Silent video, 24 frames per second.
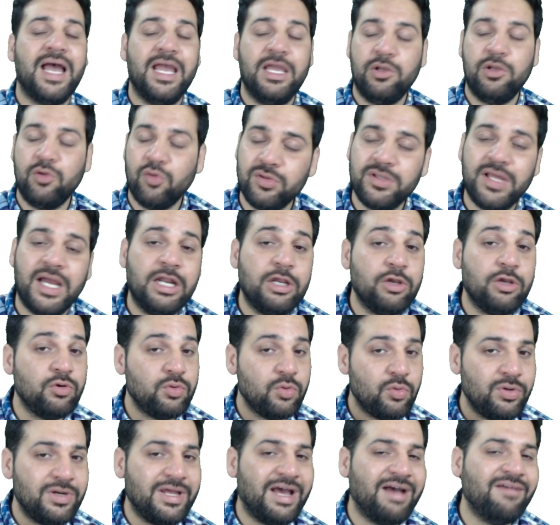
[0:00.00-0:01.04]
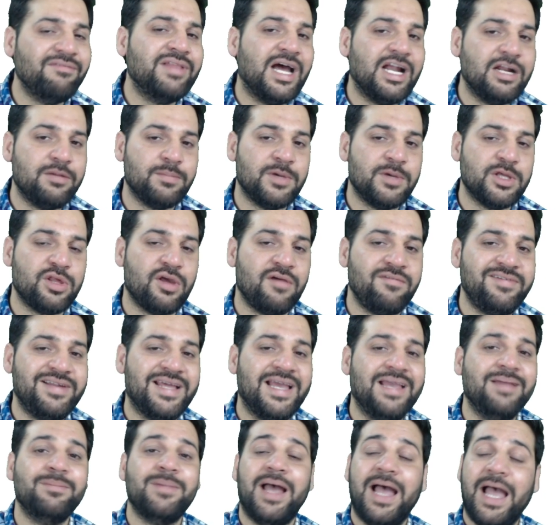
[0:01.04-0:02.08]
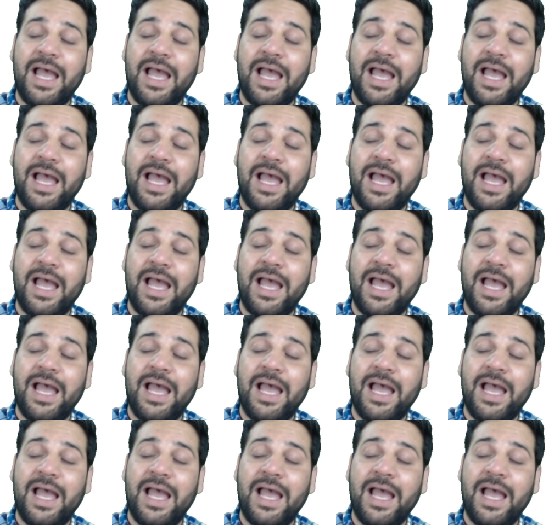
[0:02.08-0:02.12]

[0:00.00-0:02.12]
I know that you don't have that much of time.